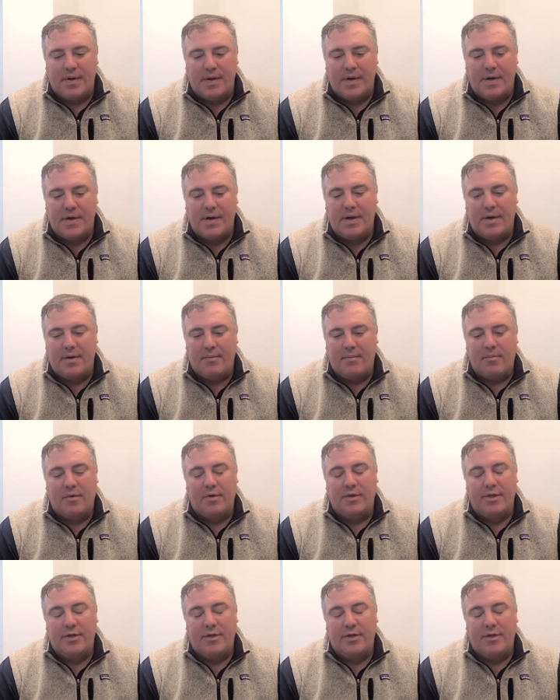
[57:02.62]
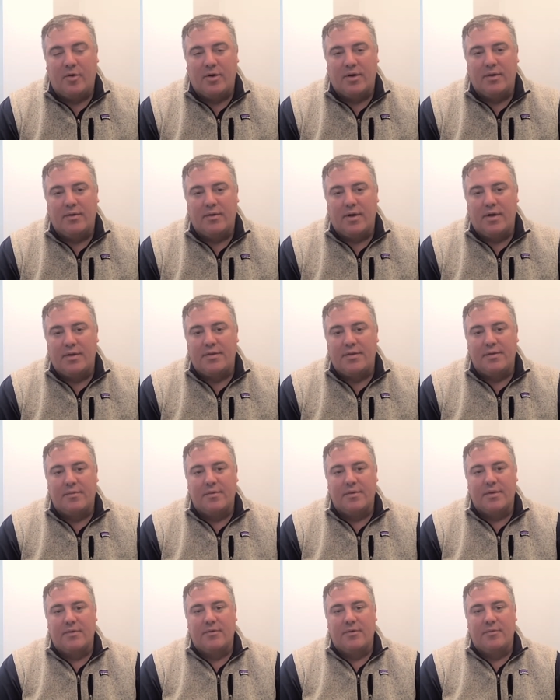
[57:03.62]
We'll hear more, I think, when they
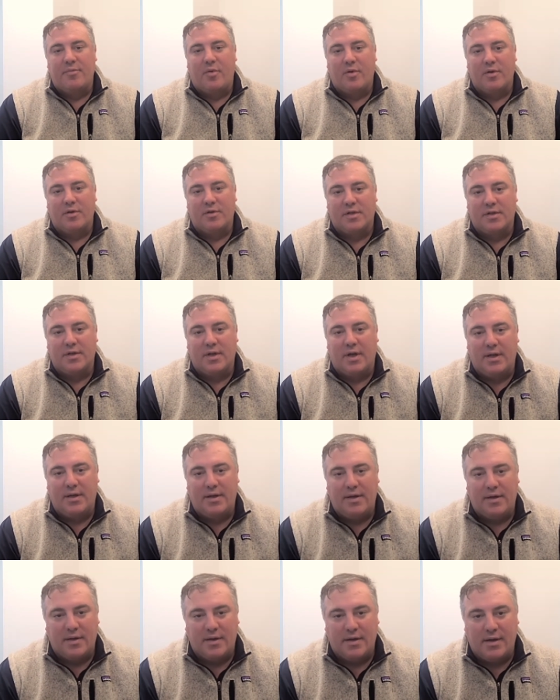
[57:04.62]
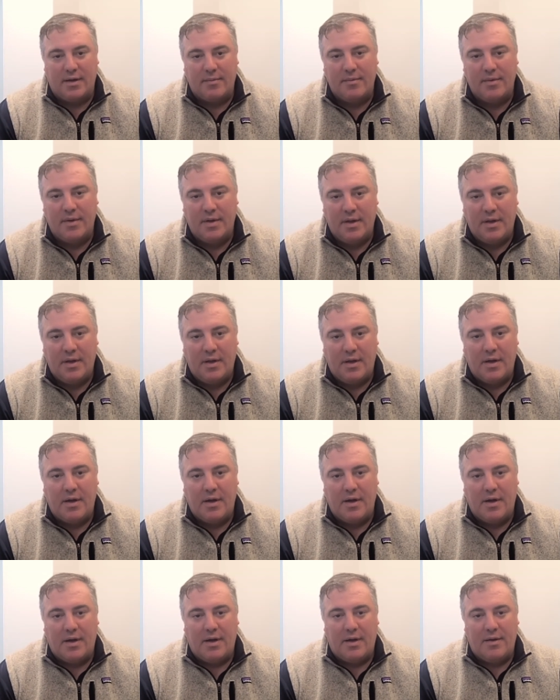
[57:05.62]
report tonight
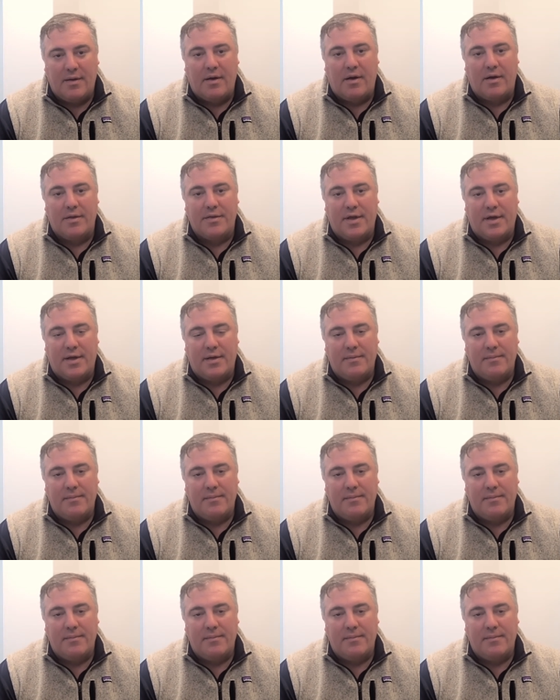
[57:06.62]
on that.